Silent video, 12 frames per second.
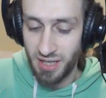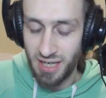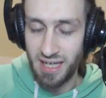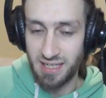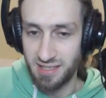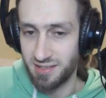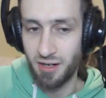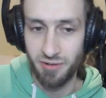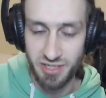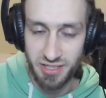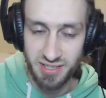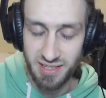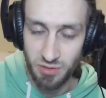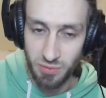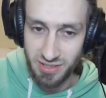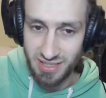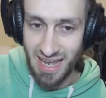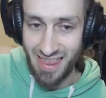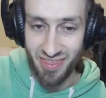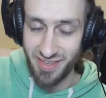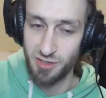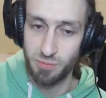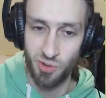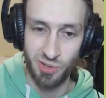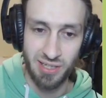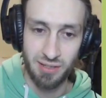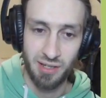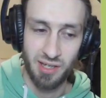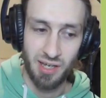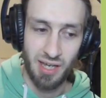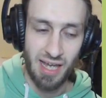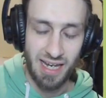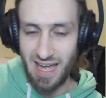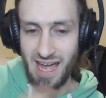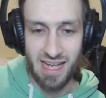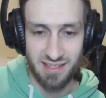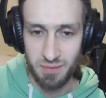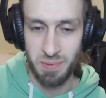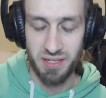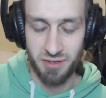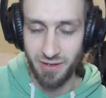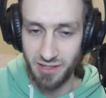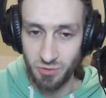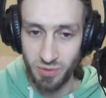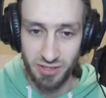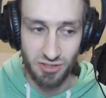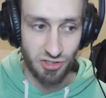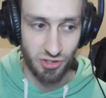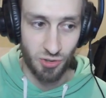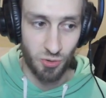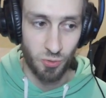in this RNG sequence at this point, and it has to be the correct one. So